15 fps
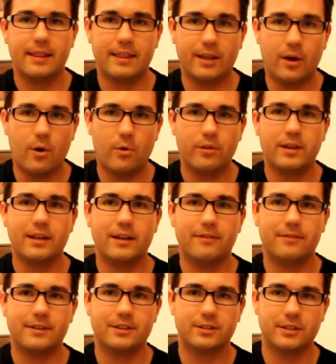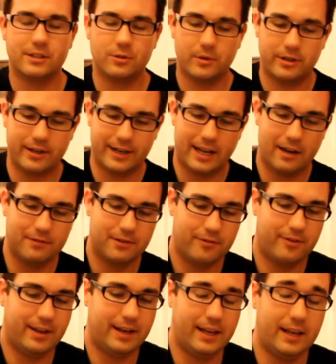The only official Twitter account for
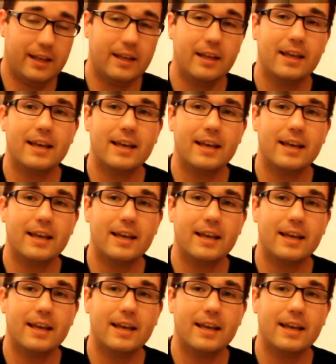Vinnie